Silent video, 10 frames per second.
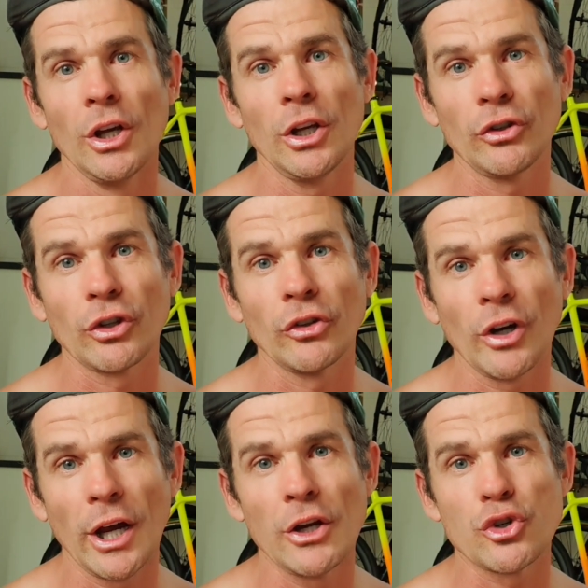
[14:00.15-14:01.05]
is because
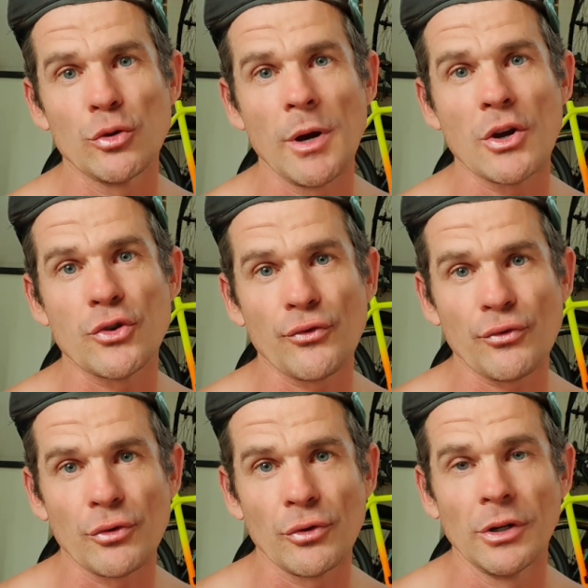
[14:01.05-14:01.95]
I eat too much
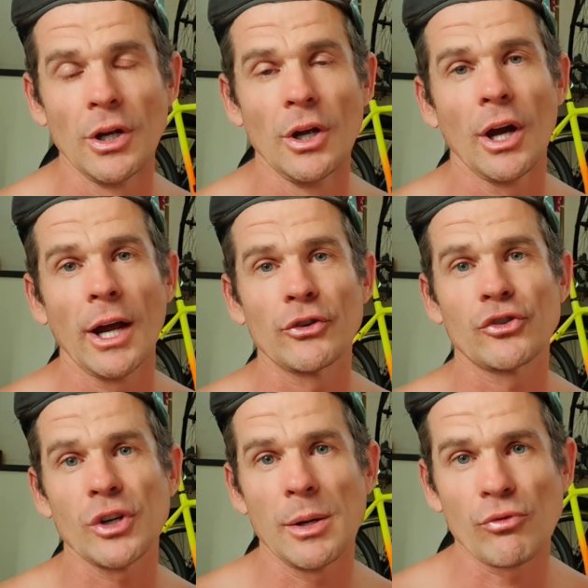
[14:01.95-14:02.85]
fruit and
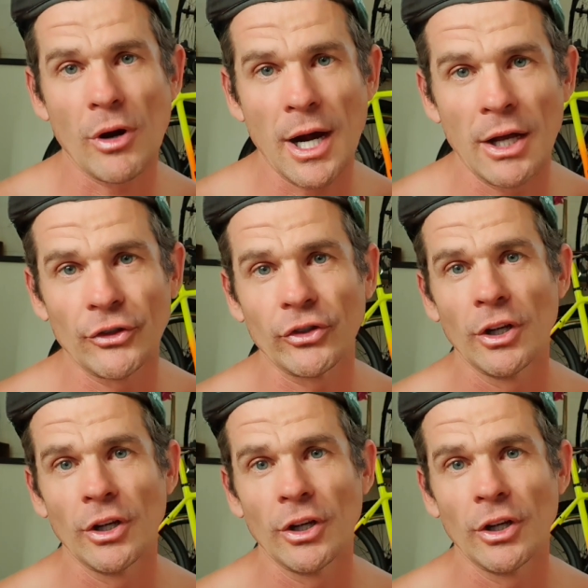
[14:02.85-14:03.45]
steamed rice